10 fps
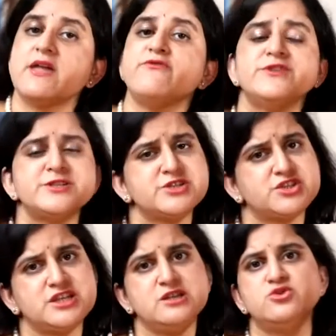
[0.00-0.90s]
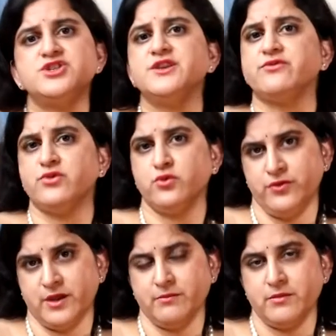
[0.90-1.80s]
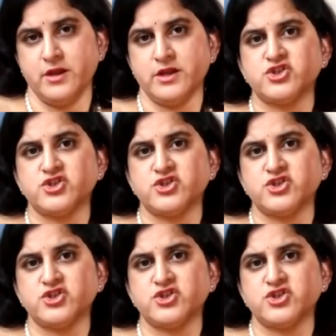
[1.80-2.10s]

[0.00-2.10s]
if it is a telogen effluvium,